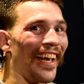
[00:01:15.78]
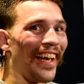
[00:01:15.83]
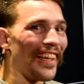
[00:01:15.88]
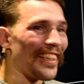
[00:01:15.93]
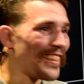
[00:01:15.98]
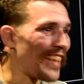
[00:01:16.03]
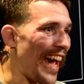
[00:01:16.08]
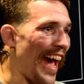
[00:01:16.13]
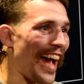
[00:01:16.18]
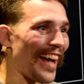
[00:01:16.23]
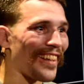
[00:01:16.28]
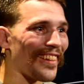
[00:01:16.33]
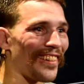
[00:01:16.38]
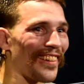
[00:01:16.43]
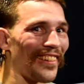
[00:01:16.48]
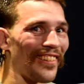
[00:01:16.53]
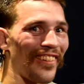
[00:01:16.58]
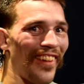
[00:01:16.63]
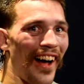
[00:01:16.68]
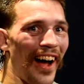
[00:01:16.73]

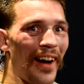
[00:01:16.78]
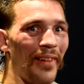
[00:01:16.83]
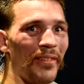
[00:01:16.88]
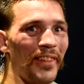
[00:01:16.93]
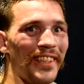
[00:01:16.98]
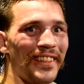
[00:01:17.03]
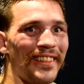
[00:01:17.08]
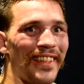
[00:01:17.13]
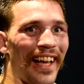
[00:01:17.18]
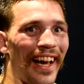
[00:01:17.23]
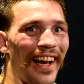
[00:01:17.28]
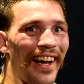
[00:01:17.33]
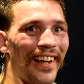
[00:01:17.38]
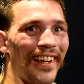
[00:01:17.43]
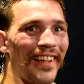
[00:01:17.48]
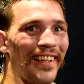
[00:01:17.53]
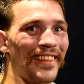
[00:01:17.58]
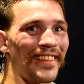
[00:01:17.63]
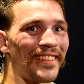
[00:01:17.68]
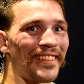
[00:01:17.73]
tackling llamas down
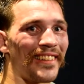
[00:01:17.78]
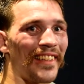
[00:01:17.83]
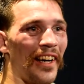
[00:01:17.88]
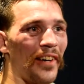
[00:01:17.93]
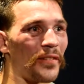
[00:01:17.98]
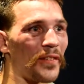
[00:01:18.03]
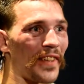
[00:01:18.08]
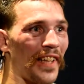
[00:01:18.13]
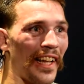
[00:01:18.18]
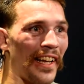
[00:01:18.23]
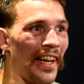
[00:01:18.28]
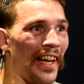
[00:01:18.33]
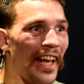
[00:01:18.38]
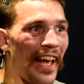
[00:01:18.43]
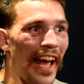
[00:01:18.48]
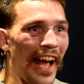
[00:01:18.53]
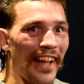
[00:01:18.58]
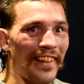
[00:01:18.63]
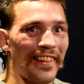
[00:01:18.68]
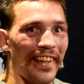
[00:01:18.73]
and stuff. And then
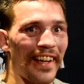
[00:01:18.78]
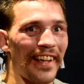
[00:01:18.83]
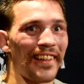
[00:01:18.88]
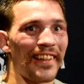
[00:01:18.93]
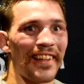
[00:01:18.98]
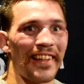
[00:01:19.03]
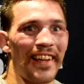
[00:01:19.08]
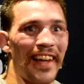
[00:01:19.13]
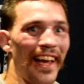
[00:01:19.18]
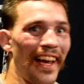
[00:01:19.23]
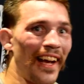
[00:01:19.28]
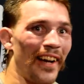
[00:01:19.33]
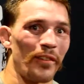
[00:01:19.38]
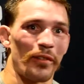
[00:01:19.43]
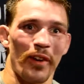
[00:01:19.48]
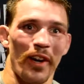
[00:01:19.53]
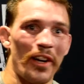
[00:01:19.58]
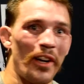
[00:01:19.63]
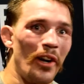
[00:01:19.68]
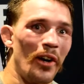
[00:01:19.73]
at the end of the day, I
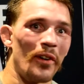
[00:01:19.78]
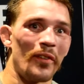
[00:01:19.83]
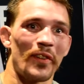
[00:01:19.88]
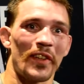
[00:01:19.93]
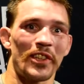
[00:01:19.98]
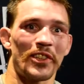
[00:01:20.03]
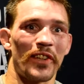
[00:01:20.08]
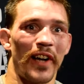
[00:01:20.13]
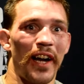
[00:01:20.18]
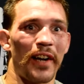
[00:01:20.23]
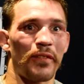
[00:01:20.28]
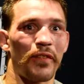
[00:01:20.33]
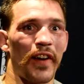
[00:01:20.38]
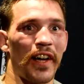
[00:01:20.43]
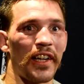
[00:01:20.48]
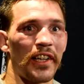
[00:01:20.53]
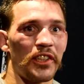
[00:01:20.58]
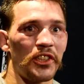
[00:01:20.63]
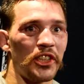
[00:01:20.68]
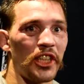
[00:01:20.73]
run over, try to find
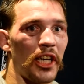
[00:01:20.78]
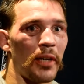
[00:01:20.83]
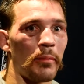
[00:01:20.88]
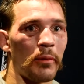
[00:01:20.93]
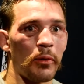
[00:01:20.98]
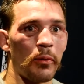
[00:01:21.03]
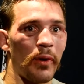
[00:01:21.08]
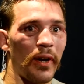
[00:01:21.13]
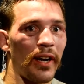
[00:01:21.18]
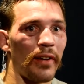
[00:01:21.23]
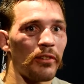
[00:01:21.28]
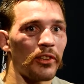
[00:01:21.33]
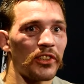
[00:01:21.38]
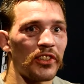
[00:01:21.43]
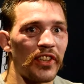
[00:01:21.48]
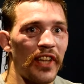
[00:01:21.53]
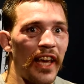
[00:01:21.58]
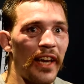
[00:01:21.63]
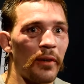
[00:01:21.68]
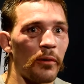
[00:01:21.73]
a gym in whatever
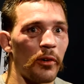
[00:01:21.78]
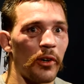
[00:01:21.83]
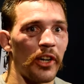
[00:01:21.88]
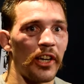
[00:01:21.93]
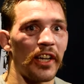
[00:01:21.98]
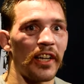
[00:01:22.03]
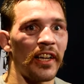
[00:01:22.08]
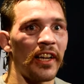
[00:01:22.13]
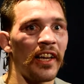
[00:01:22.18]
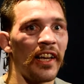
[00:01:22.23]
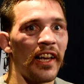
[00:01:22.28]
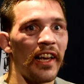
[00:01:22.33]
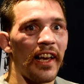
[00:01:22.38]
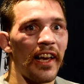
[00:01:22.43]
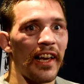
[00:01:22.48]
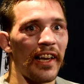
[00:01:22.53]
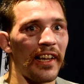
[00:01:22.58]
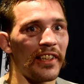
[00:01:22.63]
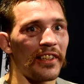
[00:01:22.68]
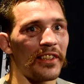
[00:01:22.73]
state we're in
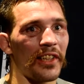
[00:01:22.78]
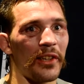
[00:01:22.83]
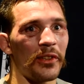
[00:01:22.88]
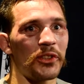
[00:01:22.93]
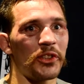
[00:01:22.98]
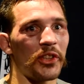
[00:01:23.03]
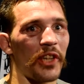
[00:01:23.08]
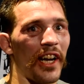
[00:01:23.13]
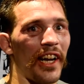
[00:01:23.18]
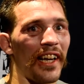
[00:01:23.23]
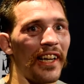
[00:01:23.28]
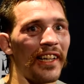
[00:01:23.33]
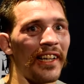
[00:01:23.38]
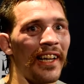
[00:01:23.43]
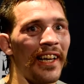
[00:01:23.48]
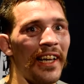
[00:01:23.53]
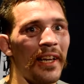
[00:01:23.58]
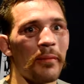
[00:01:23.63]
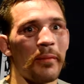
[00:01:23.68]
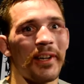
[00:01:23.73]
and go train.
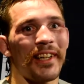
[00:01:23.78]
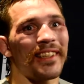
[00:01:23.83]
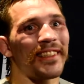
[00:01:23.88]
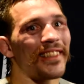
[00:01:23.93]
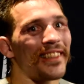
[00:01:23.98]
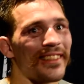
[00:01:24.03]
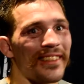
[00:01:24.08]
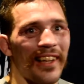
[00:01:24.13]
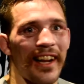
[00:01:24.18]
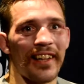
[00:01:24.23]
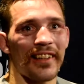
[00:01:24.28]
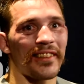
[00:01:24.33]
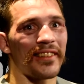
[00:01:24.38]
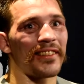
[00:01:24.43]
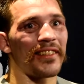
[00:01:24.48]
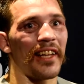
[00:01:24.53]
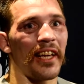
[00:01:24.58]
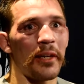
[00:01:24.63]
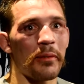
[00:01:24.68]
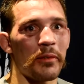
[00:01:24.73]
But it's just not the
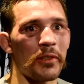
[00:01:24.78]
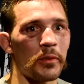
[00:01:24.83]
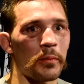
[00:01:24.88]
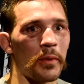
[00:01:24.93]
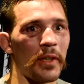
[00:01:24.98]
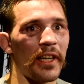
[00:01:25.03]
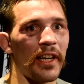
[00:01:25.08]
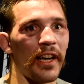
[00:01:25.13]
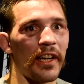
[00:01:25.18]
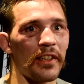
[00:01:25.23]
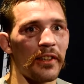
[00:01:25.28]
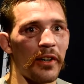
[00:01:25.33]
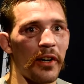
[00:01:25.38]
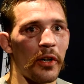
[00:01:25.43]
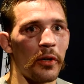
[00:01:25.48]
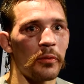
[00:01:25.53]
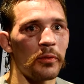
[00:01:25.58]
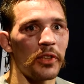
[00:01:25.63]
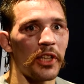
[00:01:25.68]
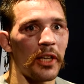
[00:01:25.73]
same as being at your
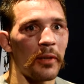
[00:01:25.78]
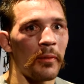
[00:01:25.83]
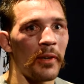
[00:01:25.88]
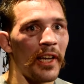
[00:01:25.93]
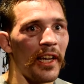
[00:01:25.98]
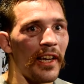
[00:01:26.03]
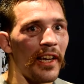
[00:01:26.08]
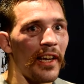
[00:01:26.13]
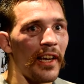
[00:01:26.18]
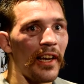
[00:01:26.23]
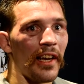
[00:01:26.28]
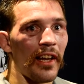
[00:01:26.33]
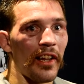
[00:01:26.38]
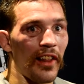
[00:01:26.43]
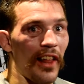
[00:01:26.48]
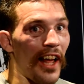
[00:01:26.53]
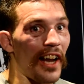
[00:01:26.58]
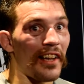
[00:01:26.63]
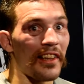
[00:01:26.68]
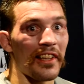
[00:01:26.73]
home gym. A
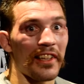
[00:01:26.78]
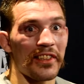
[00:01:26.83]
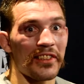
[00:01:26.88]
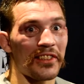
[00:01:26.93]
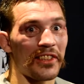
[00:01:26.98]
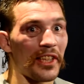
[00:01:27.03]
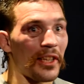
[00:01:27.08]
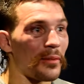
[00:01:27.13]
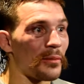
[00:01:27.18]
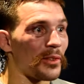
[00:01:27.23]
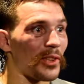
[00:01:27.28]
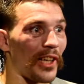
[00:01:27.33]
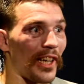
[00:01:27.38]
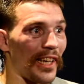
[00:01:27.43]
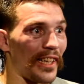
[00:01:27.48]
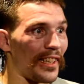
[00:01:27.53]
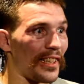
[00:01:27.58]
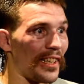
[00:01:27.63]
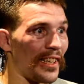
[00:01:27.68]
lot of these gyms, like,